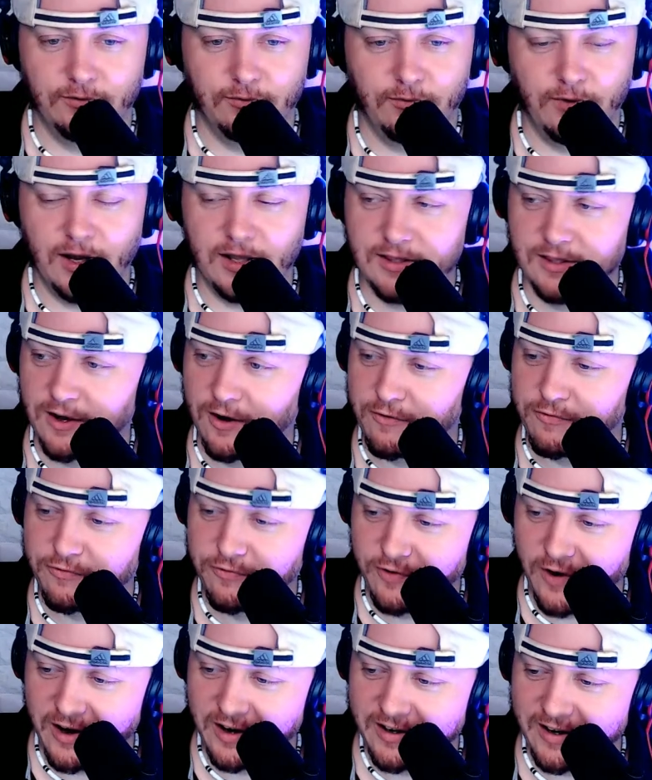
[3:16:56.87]
What the
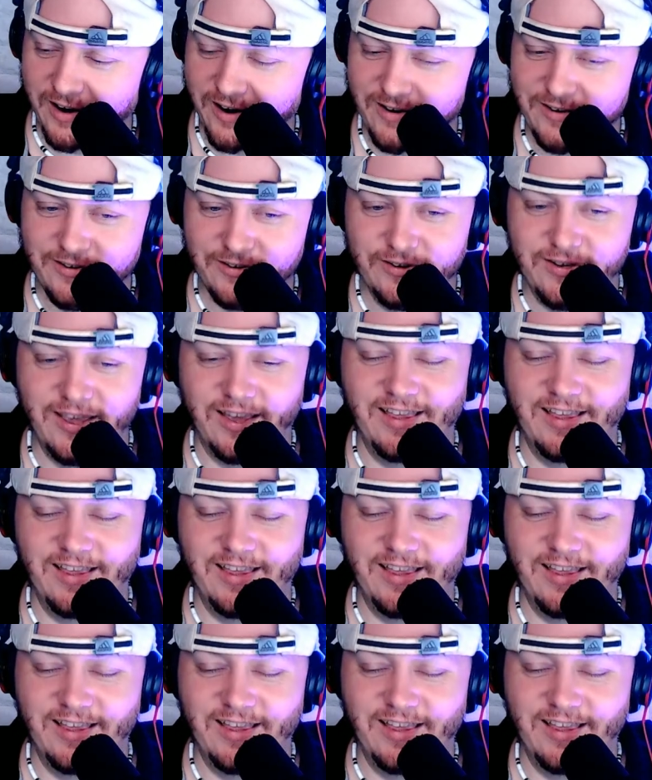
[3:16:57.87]
fuck are you?